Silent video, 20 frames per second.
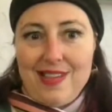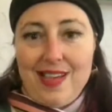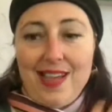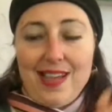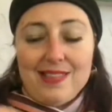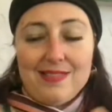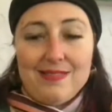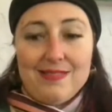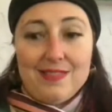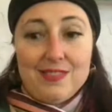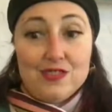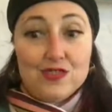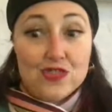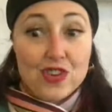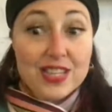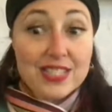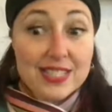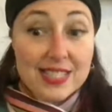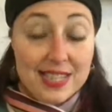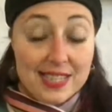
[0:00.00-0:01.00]
and you're
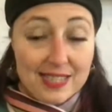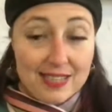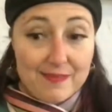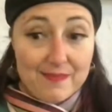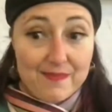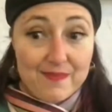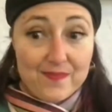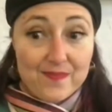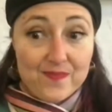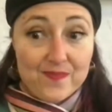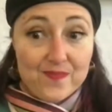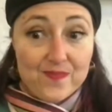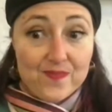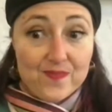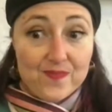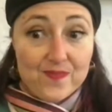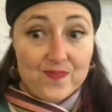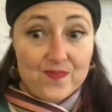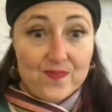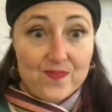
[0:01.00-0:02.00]
trusting them,
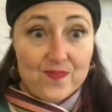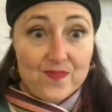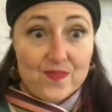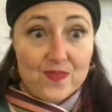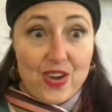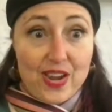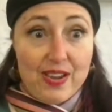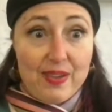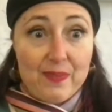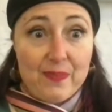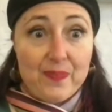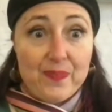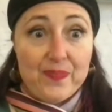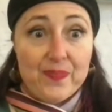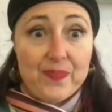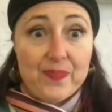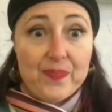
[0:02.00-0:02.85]
right?